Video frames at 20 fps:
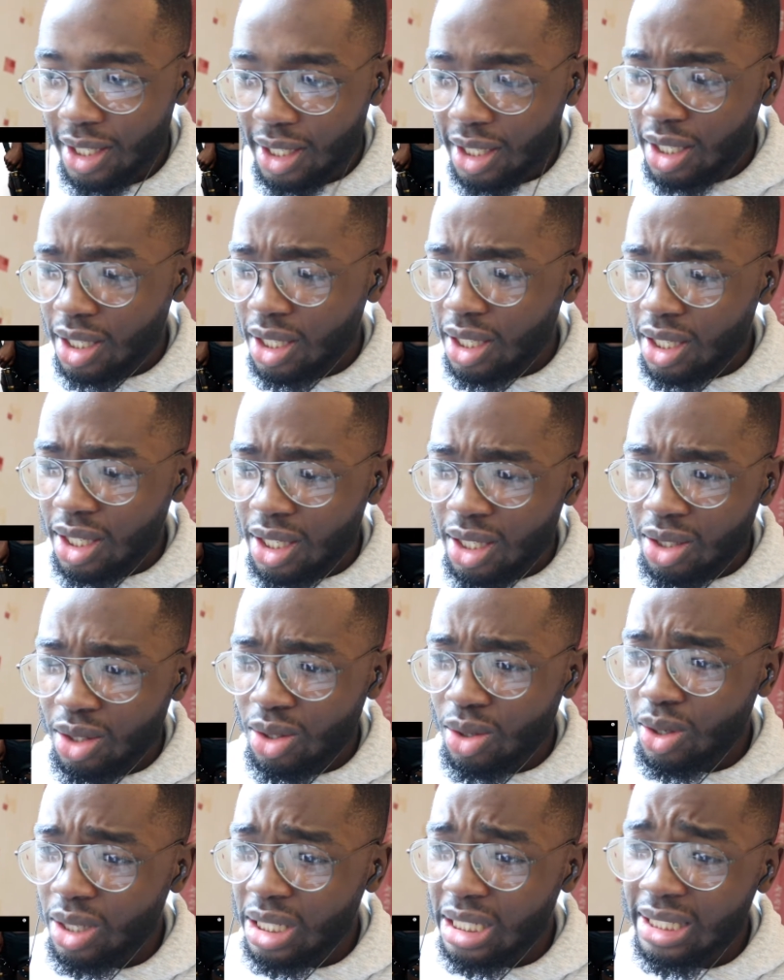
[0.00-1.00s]
know.
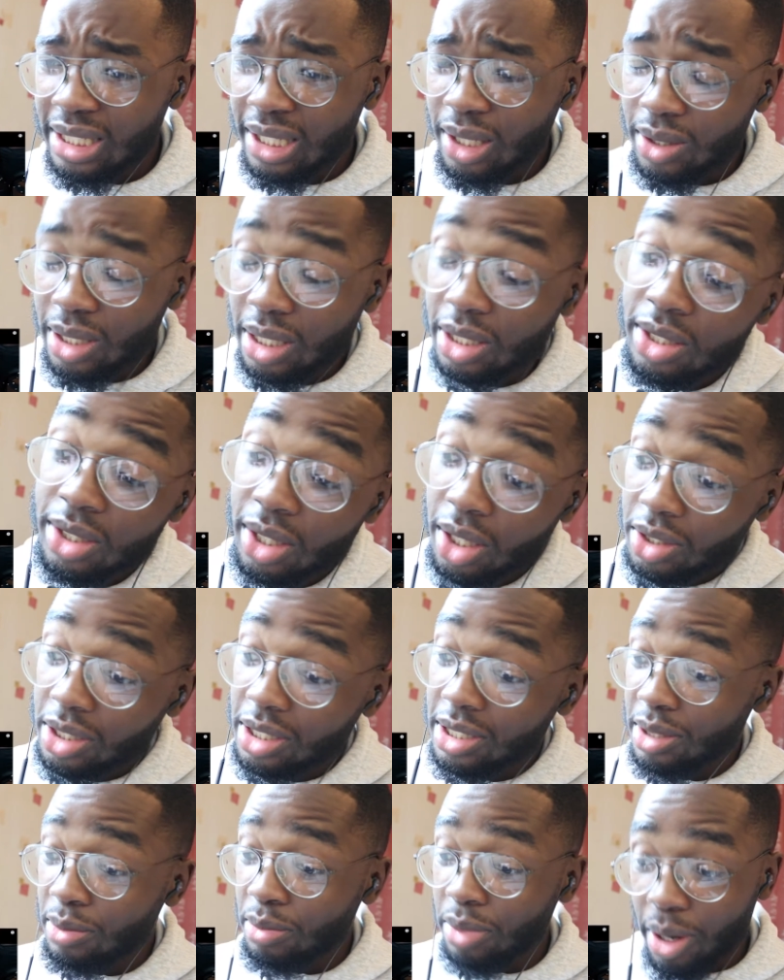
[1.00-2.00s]
God, he sounds like such a
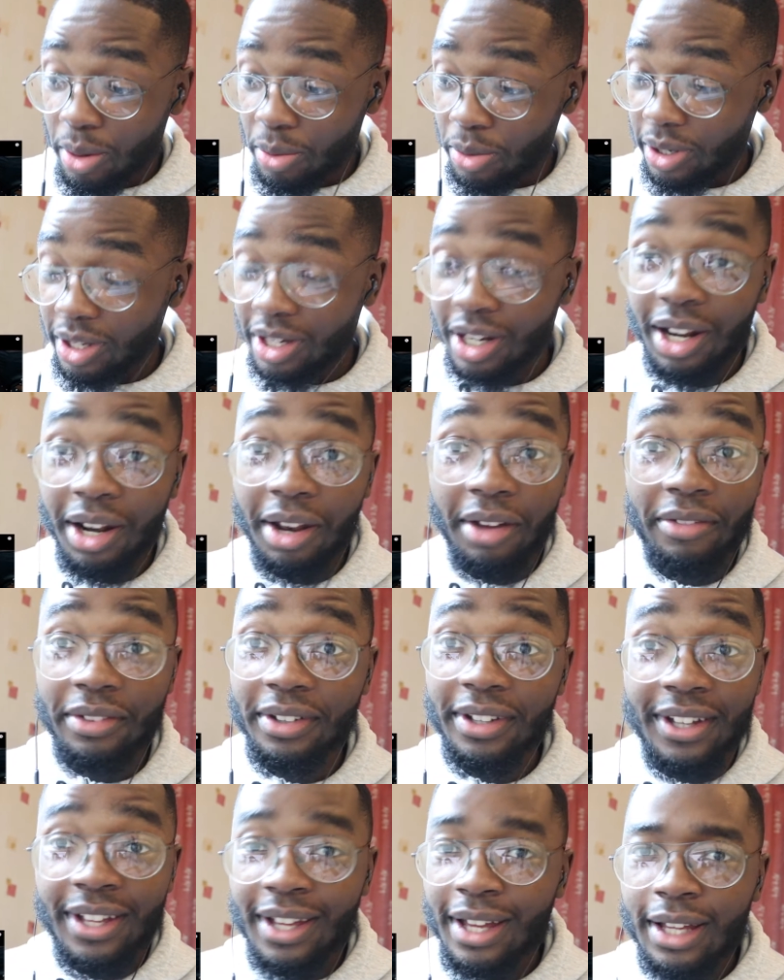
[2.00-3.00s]
Zimbabwean. I love it.
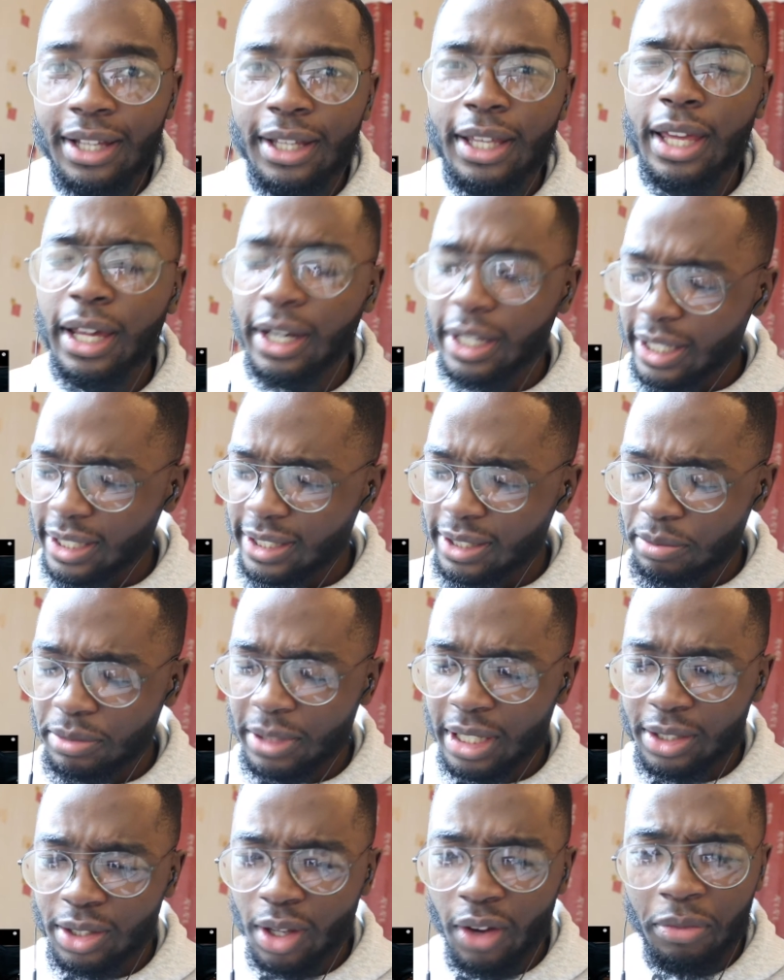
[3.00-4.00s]
Gotta get some
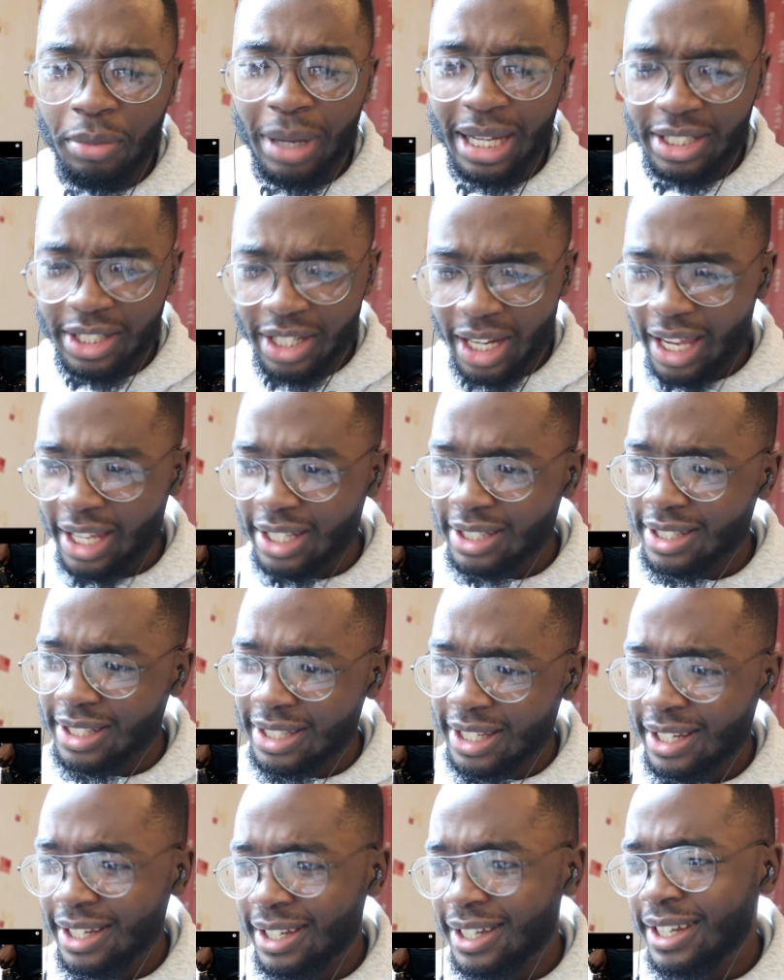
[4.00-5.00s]
things off my
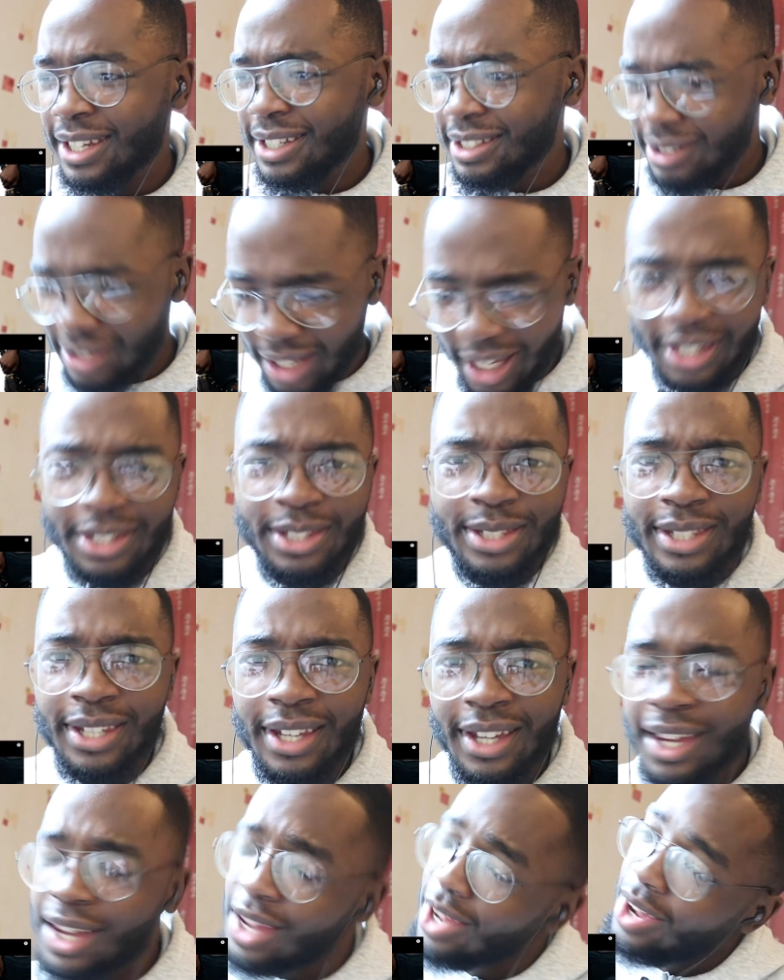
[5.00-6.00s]
chest. Yes.
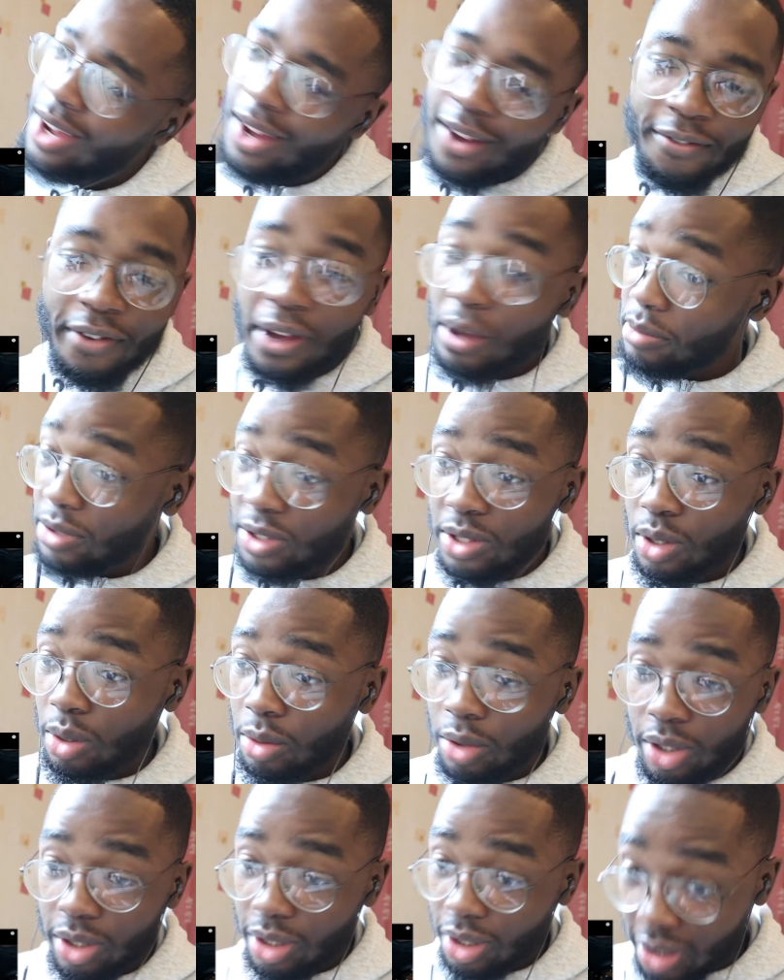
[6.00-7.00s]
Fam, this are
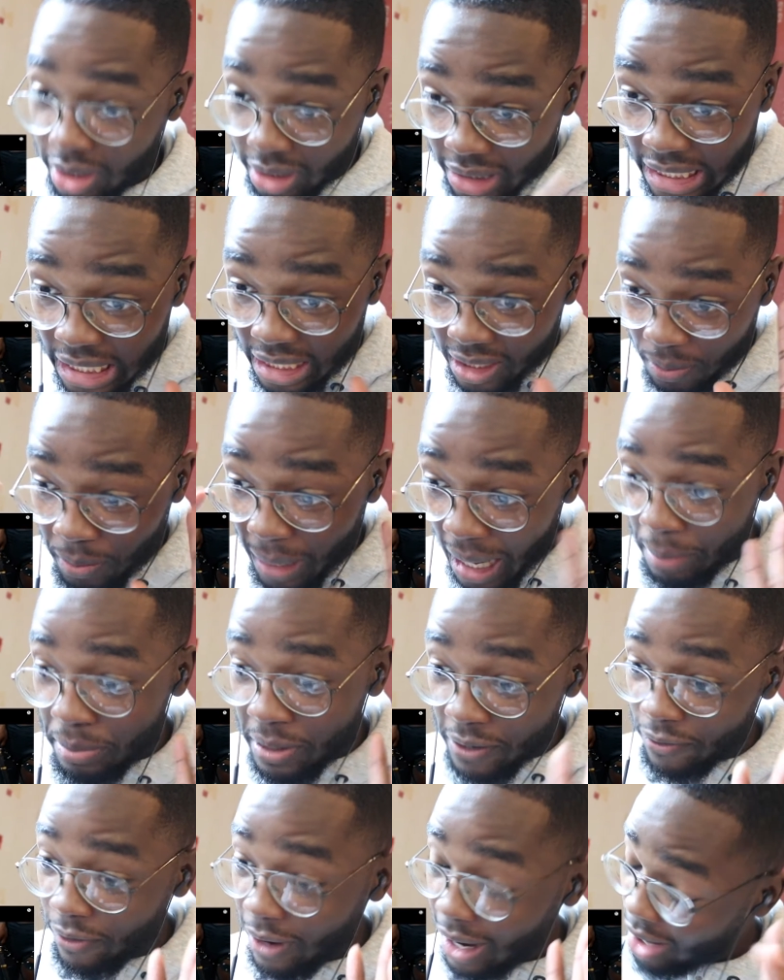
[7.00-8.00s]
uh, this might
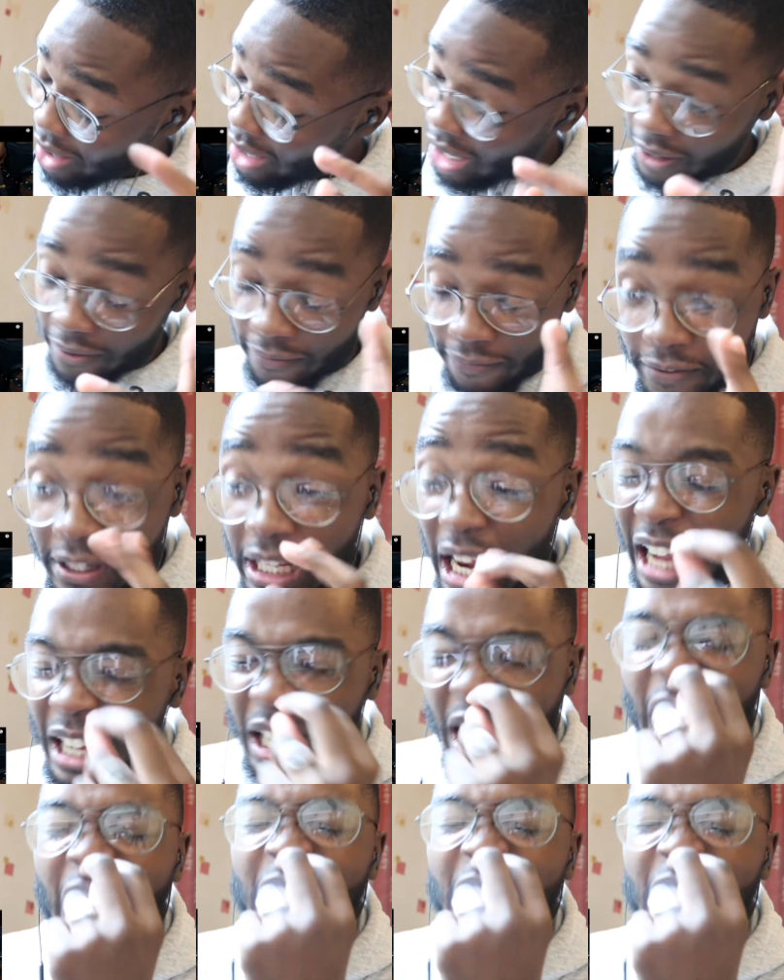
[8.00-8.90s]
be fire. I can feel I can